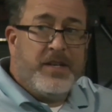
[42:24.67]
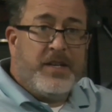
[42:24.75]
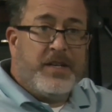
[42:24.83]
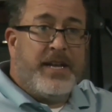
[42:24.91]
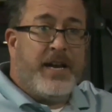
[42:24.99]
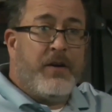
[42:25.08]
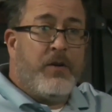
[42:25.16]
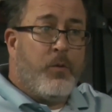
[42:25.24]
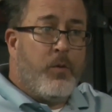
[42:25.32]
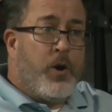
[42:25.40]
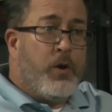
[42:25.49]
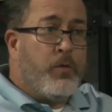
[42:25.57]
Now,
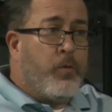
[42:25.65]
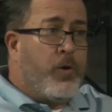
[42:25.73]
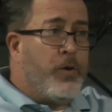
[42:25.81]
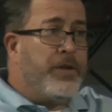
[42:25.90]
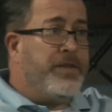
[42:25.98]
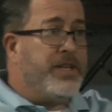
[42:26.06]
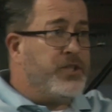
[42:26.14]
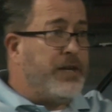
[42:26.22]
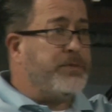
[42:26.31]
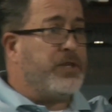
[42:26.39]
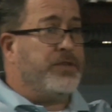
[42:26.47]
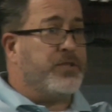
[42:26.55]
who did the
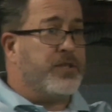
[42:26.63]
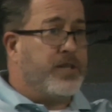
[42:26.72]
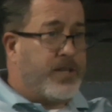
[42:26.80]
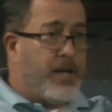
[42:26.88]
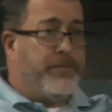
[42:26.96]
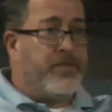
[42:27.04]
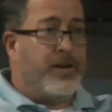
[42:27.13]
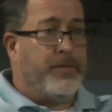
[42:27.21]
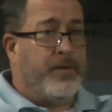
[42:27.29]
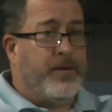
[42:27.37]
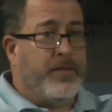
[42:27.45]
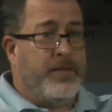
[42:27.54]
Egyptians come from
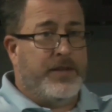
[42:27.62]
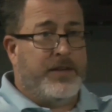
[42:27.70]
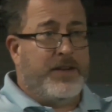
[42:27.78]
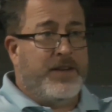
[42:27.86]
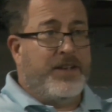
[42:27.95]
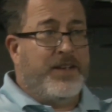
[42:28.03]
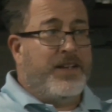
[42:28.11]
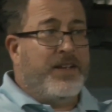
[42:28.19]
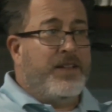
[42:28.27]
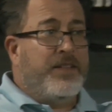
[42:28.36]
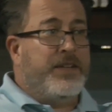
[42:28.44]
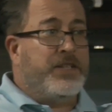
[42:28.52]
then?
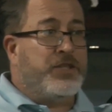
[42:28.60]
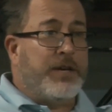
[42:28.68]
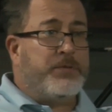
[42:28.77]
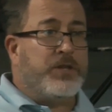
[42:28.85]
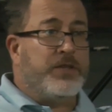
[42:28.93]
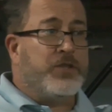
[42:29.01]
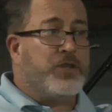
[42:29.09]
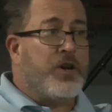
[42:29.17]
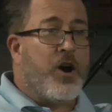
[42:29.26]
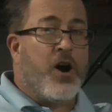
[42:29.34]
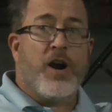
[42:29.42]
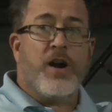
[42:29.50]
The Egyptians
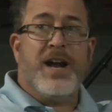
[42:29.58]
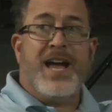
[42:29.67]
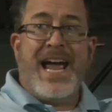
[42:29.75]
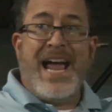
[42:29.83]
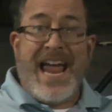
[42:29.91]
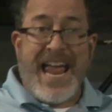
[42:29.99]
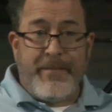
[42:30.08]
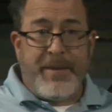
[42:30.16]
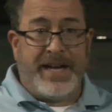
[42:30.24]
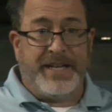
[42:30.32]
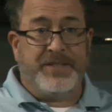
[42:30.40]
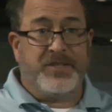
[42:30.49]
are
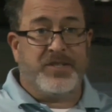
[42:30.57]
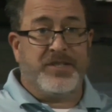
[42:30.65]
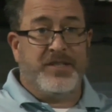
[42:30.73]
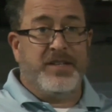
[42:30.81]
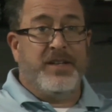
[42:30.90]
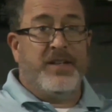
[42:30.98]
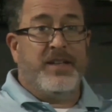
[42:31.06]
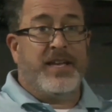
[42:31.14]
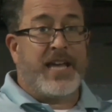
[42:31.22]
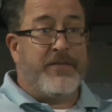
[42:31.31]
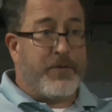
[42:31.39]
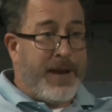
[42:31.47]
Hamites. They
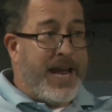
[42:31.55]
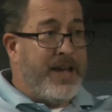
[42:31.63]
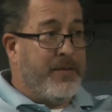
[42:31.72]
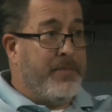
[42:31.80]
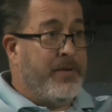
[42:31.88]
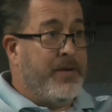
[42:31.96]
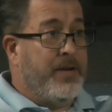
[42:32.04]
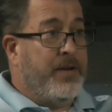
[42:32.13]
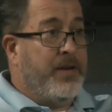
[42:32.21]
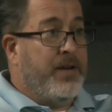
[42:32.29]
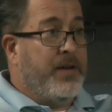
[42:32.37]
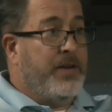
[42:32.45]
came from Ham,
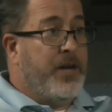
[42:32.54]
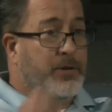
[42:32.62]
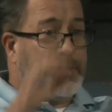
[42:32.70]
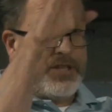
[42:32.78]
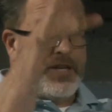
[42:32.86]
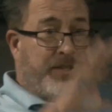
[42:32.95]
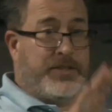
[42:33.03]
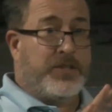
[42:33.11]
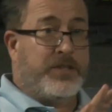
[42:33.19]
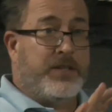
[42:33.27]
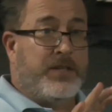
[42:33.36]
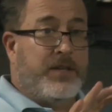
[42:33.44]
Noah's sons.
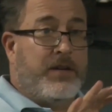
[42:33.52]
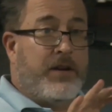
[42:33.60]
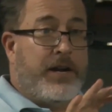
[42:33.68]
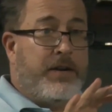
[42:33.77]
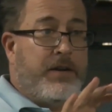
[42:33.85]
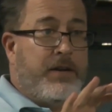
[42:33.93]
All right?